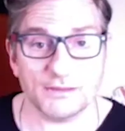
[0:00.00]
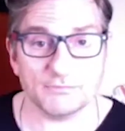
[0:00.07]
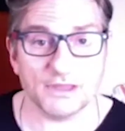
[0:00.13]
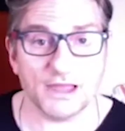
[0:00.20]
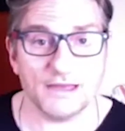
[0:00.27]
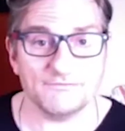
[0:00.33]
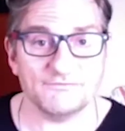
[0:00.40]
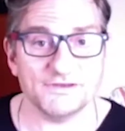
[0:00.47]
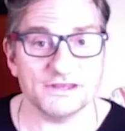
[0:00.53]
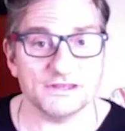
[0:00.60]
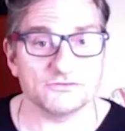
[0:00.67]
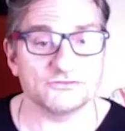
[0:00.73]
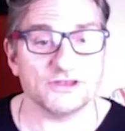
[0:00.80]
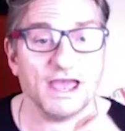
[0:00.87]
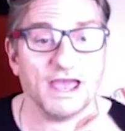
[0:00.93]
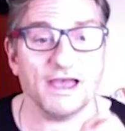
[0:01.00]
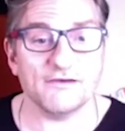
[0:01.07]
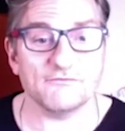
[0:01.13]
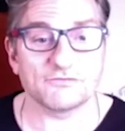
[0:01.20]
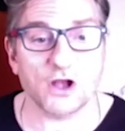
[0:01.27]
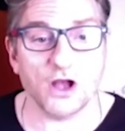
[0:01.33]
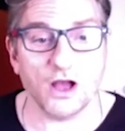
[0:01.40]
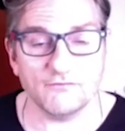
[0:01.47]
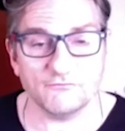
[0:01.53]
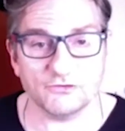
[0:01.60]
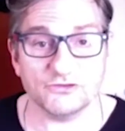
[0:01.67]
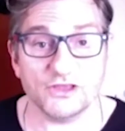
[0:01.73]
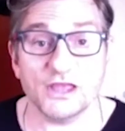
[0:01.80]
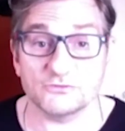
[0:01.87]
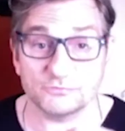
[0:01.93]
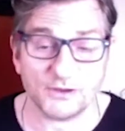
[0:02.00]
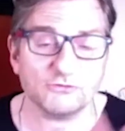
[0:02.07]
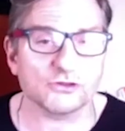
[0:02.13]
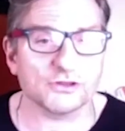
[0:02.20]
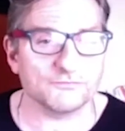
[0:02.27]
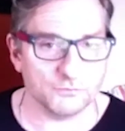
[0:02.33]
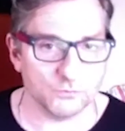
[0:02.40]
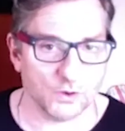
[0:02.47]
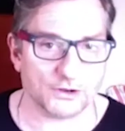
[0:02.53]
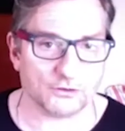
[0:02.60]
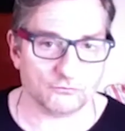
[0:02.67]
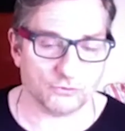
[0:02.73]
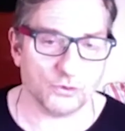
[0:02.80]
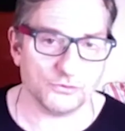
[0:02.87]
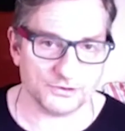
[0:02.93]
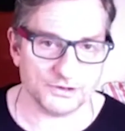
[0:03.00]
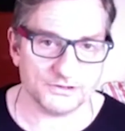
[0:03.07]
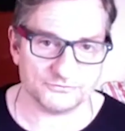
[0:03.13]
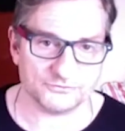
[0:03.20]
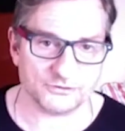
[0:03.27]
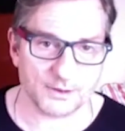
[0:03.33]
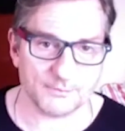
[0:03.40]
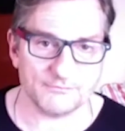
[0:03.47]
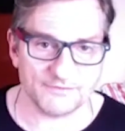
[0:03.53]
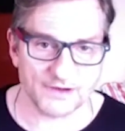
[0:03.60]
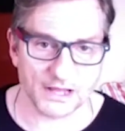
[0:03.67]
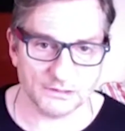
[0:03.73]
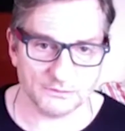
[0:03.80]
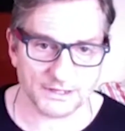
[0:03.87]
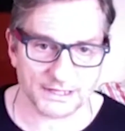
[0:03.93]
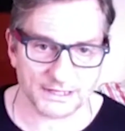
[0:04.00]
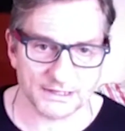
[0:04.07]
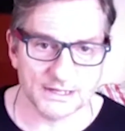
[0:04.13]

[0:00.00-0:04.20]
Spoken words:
live feeds to have especially if you want to grow your Instagram following,